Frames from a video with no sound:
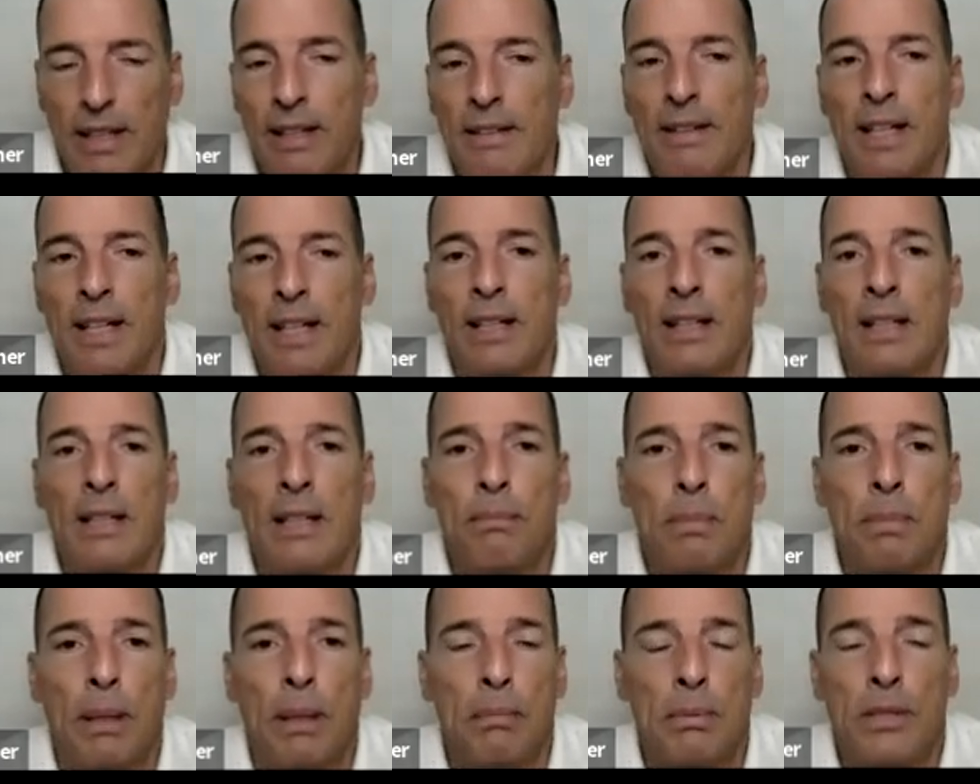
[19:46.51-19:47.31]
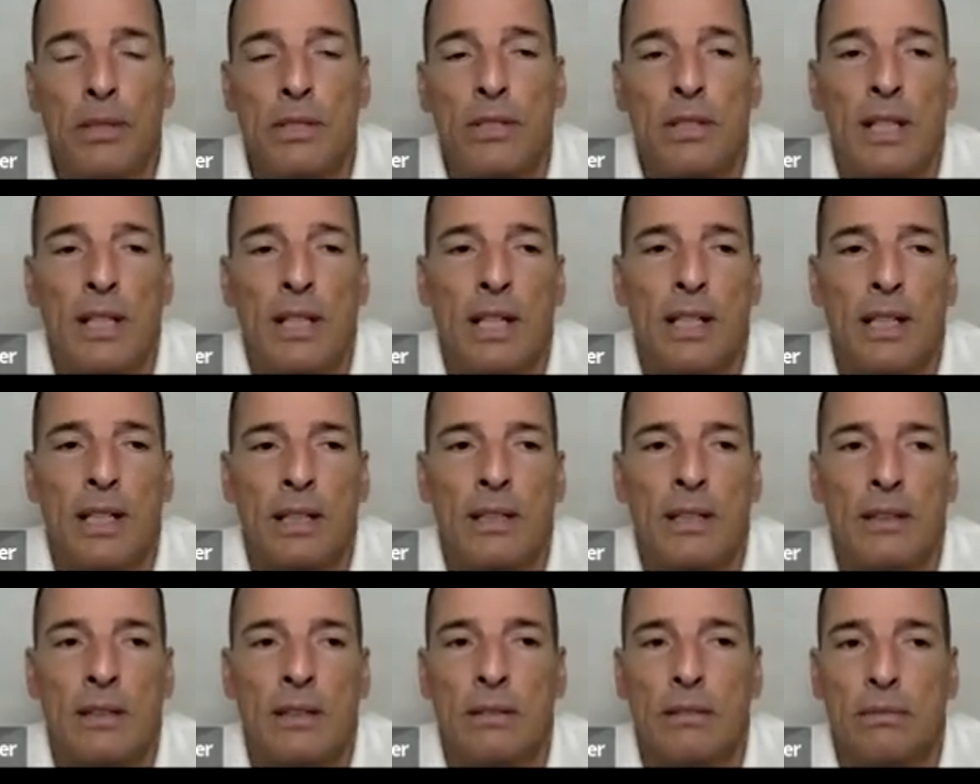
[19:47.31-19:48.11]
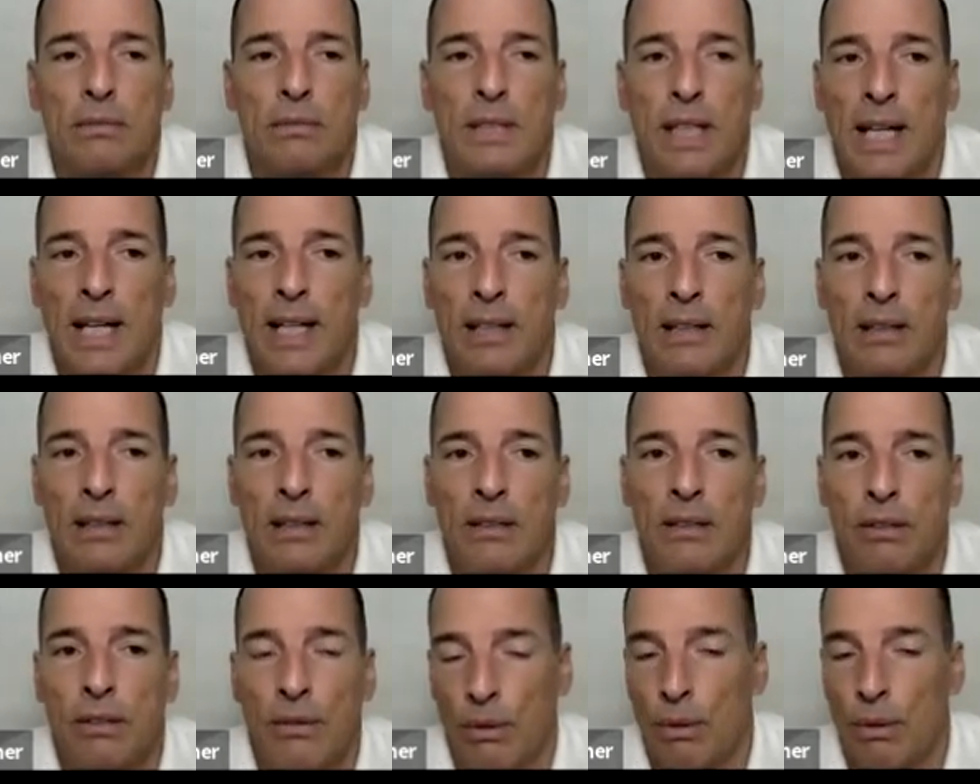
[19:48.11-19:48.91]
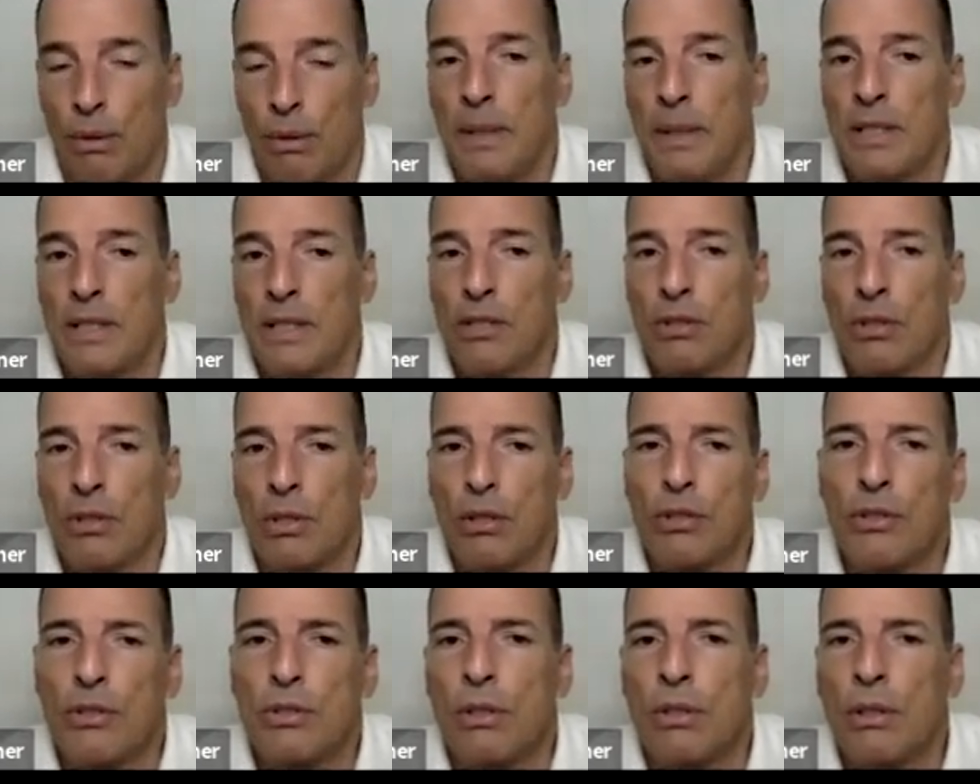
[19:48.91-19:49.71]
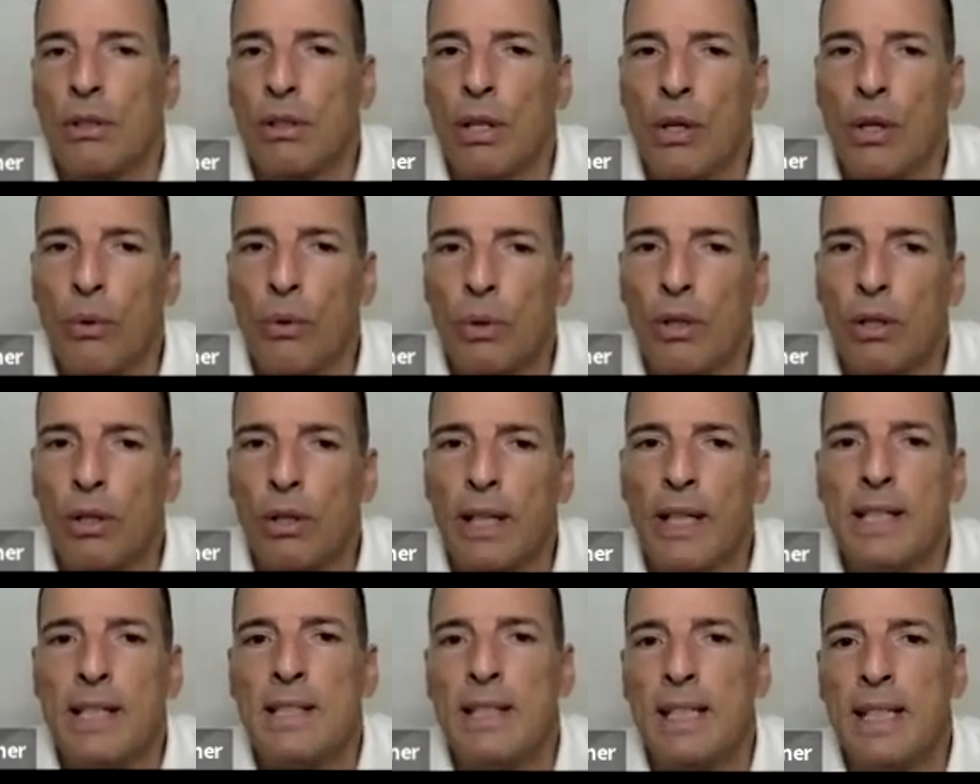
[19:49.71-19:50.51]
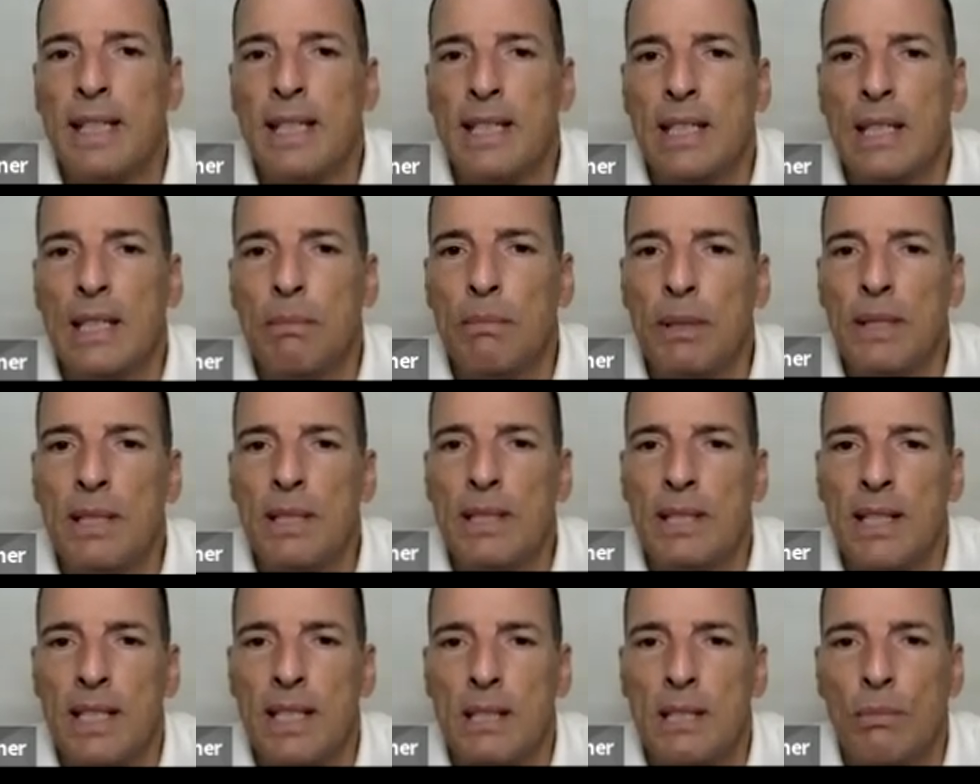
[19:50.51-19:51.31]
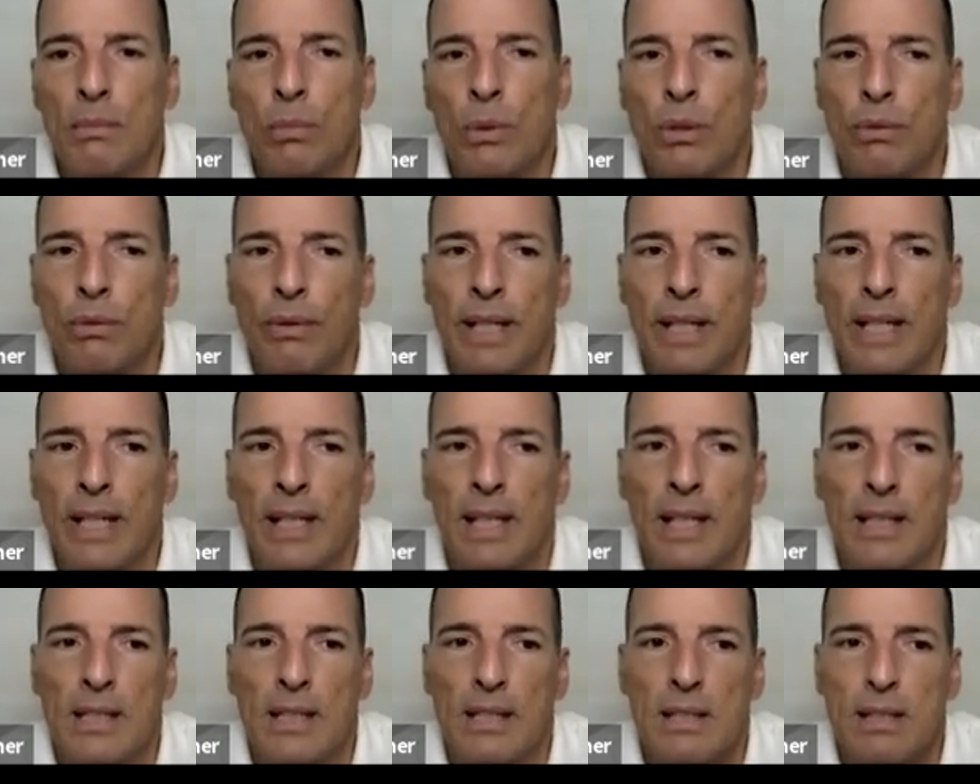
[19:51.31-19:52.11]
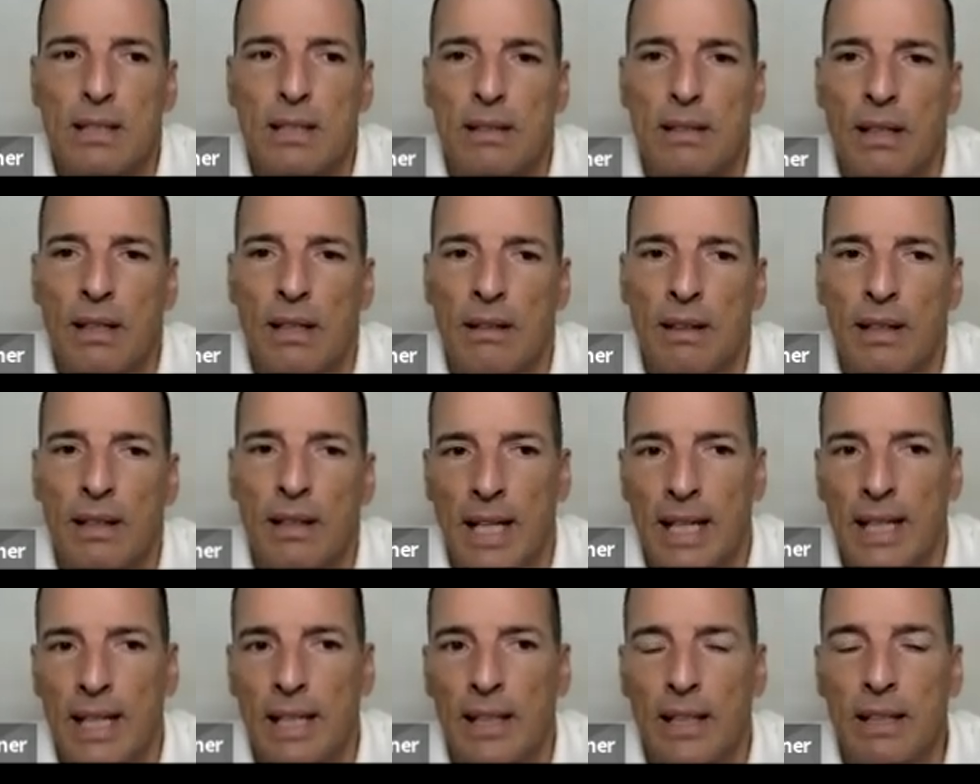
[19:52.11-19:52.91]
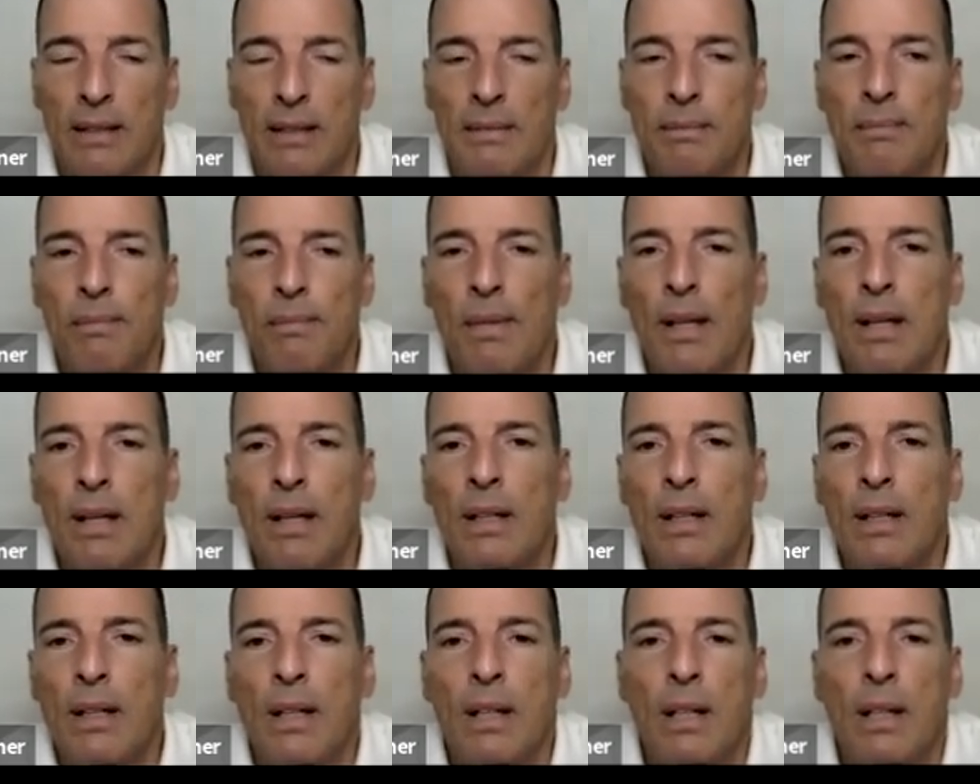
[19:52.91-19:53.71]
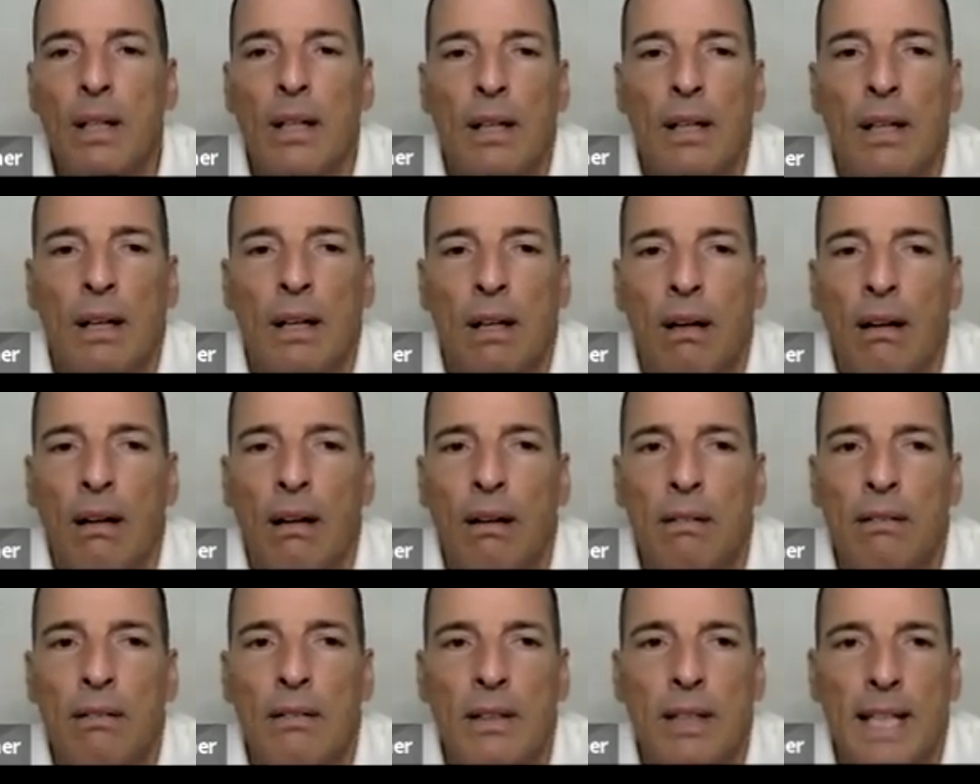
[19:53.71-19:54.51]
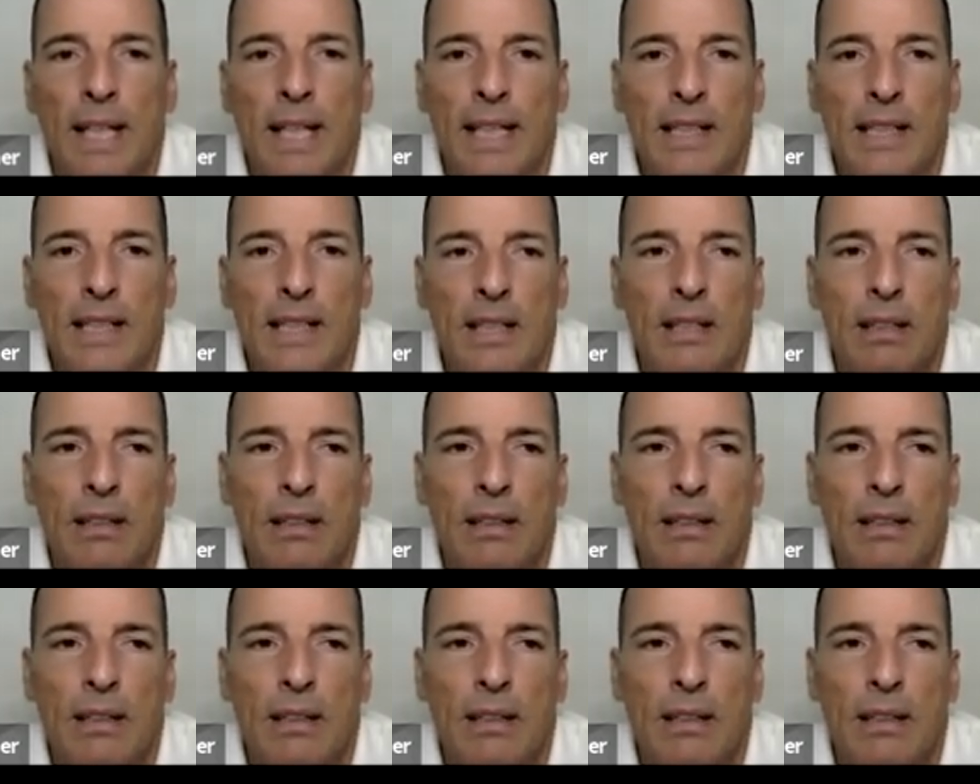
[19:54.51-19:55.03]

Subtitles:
and then they published the article titled European Stocks Turn Lower as ECB Says More Rate Cuts Are Unlikely. The next